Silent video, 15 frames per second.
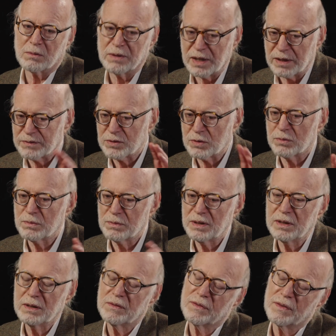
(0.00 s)
We have to
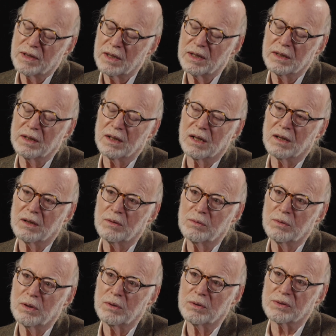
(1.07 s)
redefine our
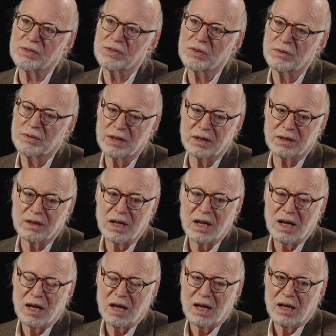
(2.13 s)
role so that
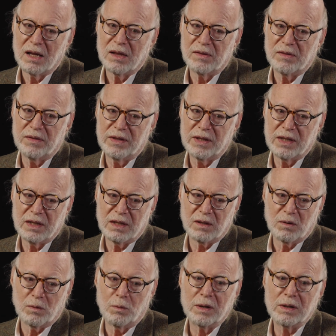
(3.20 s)

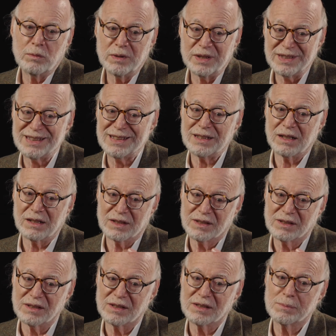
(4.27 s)
when we
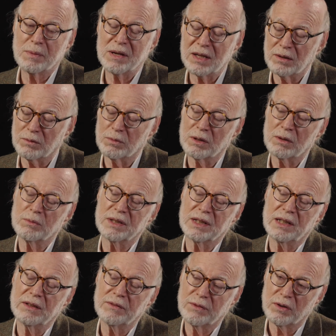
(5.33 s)
suspend, when we
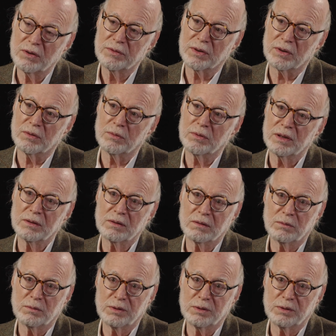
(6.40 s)
give over, when